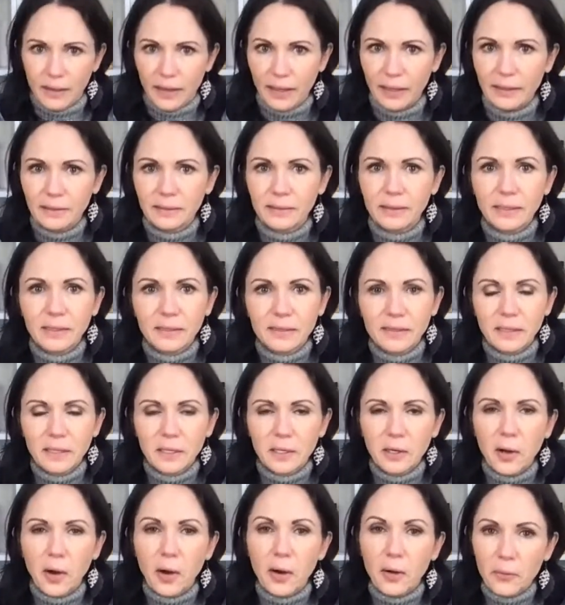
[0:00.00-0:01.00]
think that
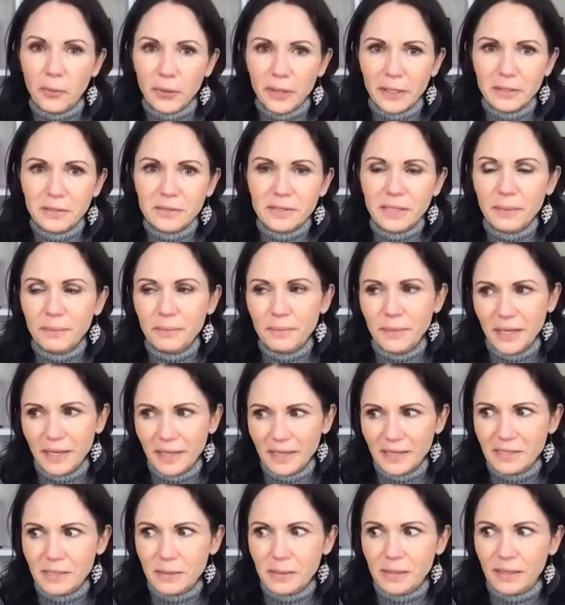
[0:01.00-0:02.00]
it always
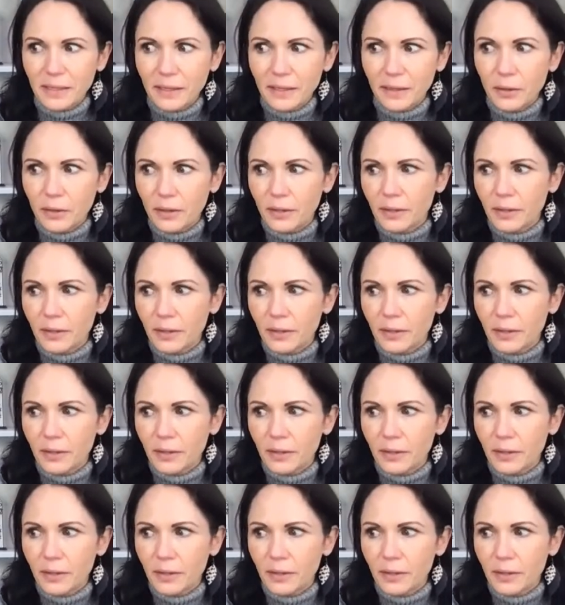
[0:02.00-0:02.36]
is,